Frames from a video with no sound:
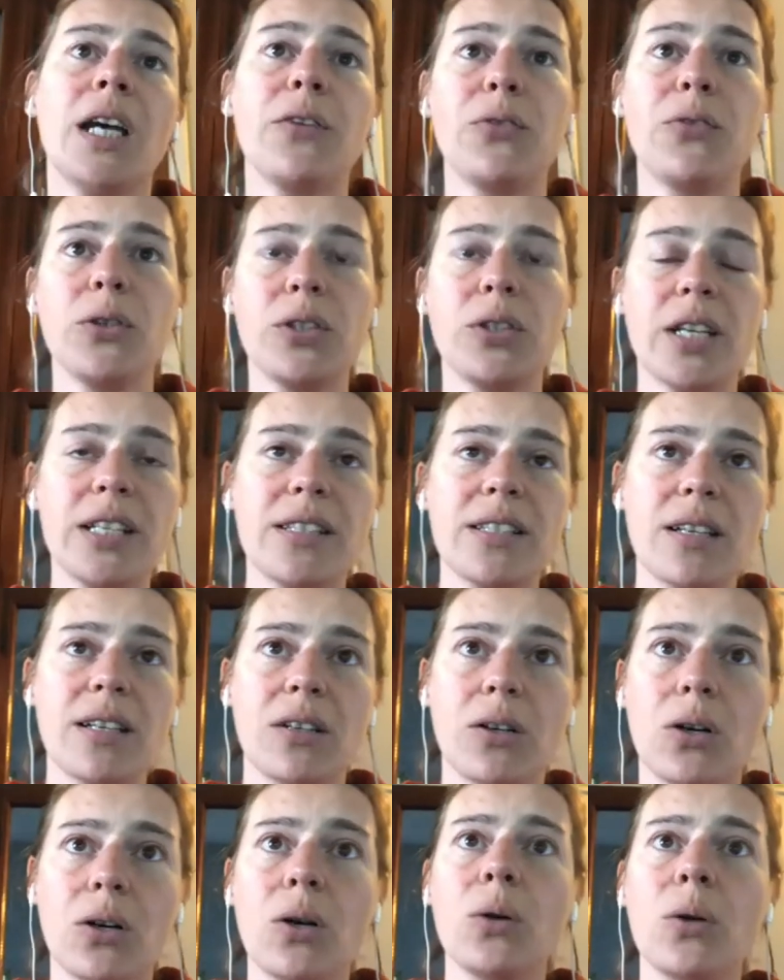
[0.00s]
A few days
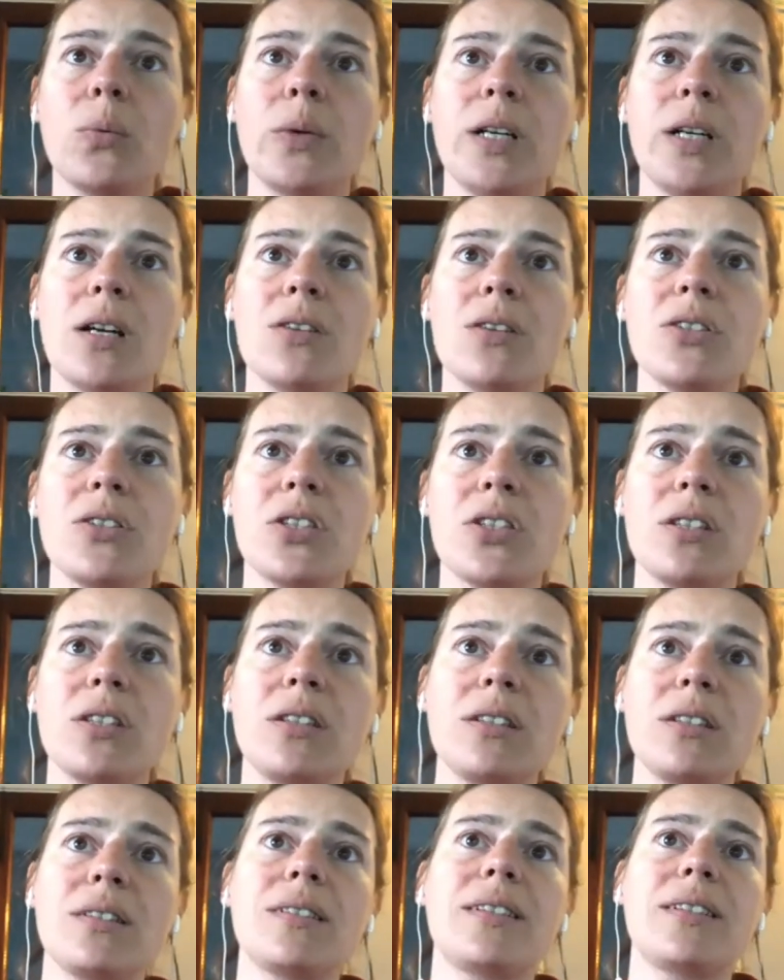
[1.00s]
ago, we launched
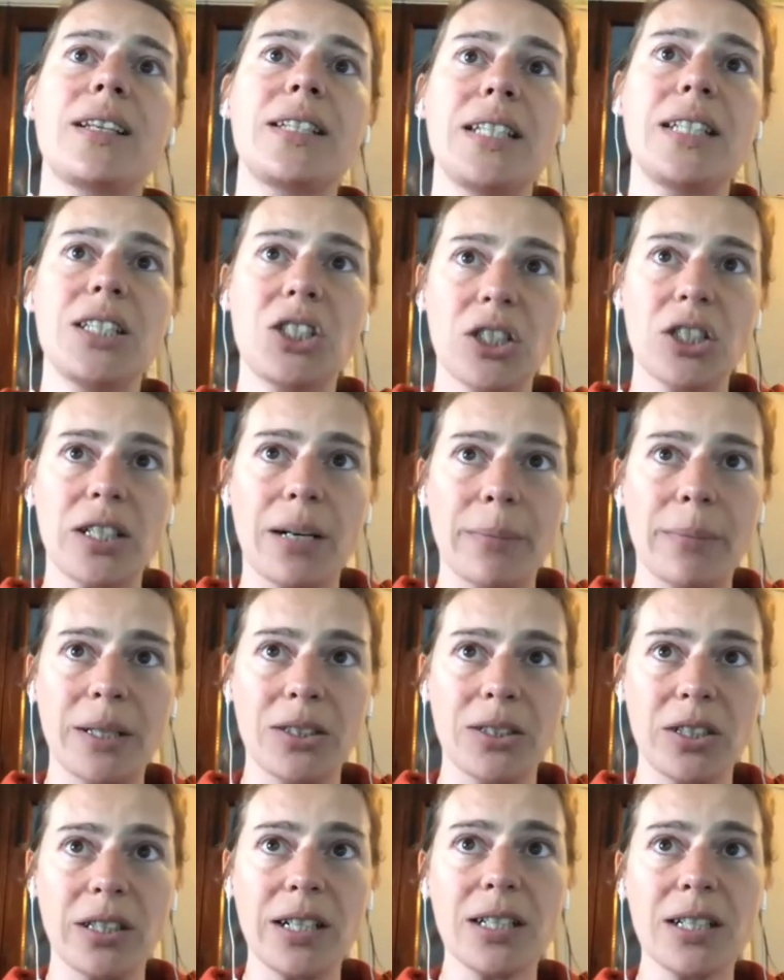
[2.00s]
the digital
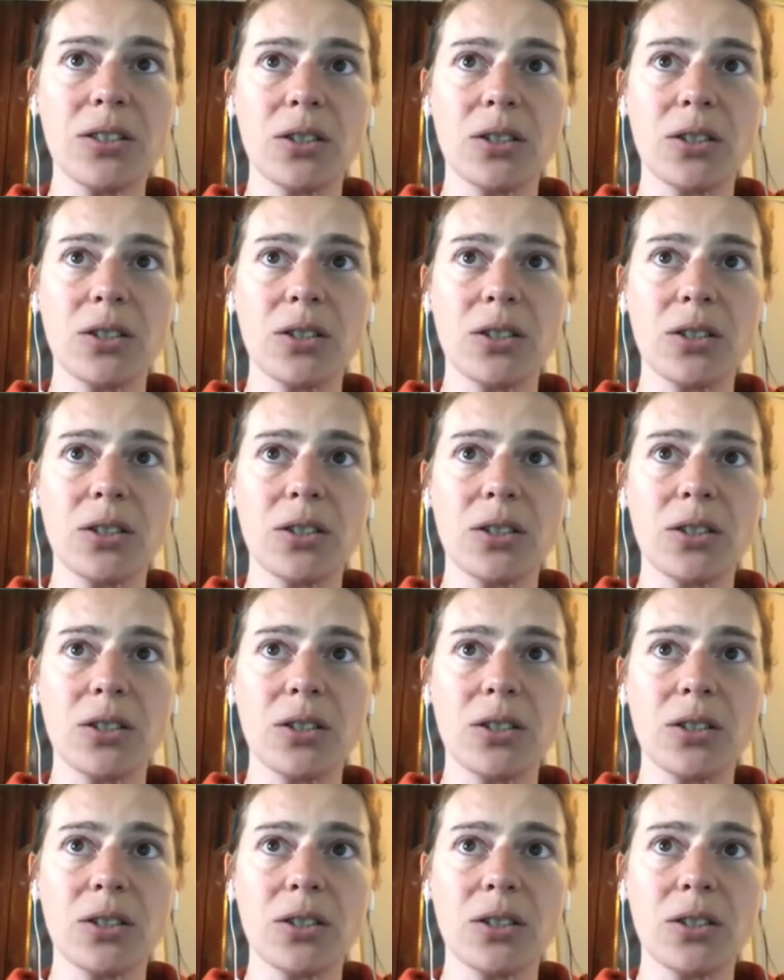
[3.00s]
material,